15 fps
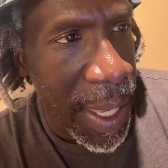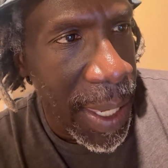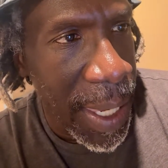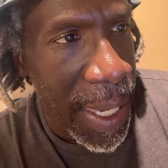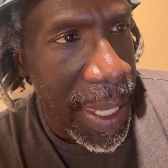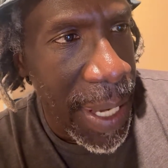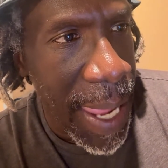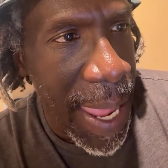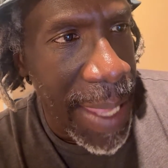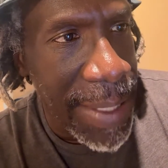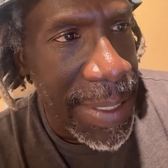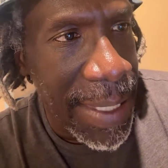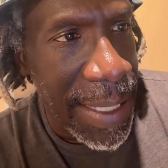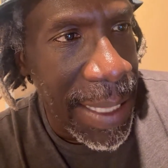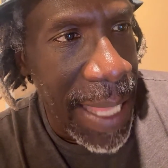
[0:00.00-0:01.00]
it
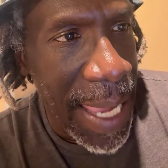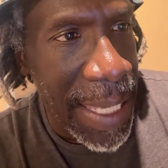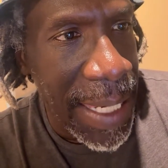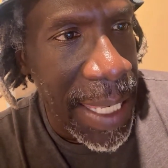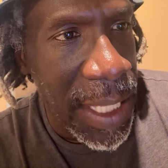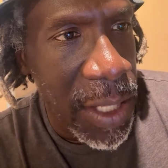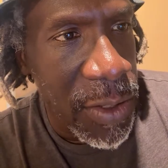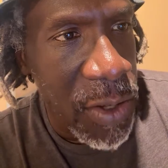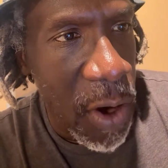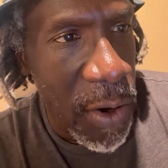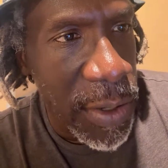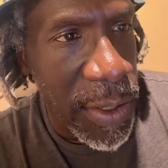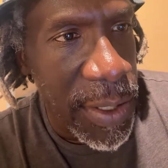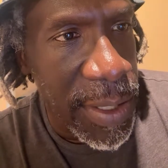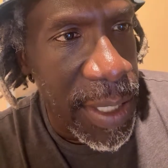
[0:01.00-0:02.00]
as a light in the
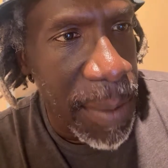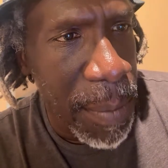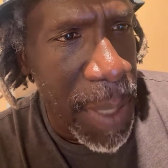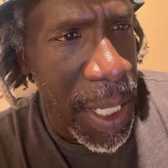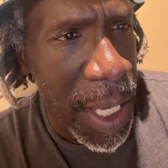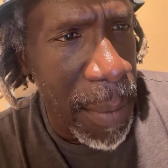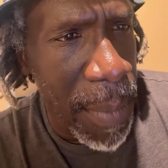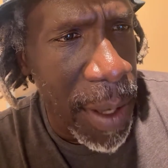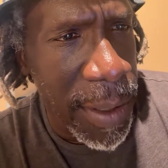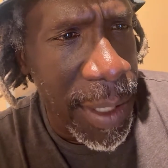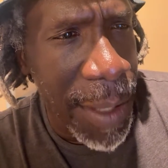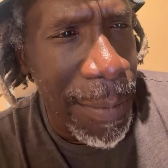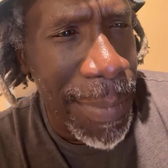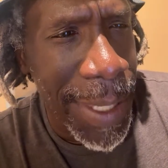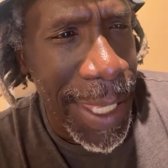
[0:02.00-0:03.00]
darkness, and many among
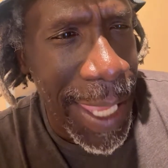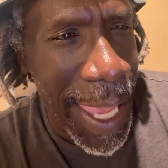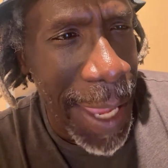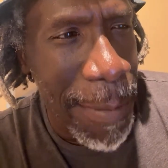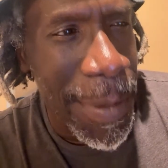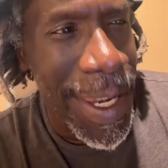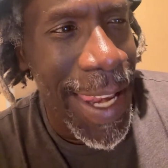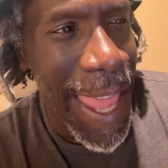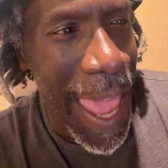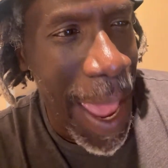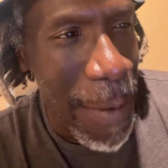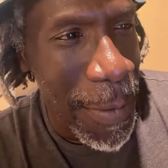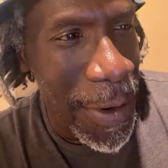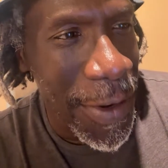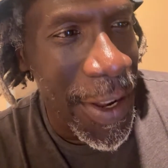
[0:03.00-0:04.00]
them became
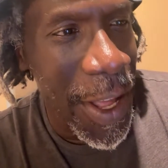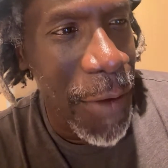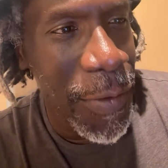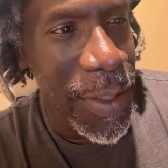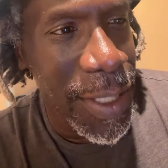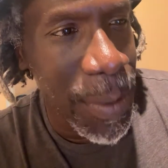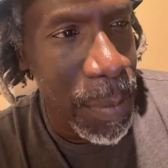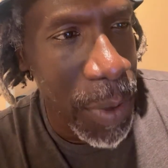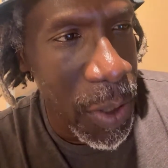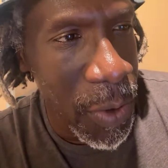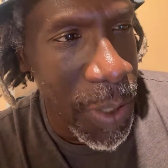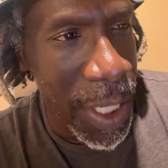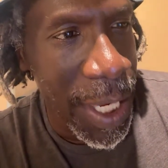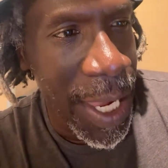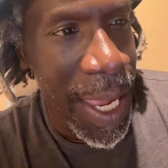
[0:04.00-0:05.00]
enamored of its
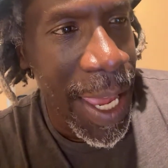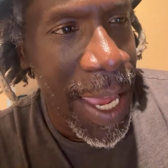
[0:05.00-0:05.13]
beauty,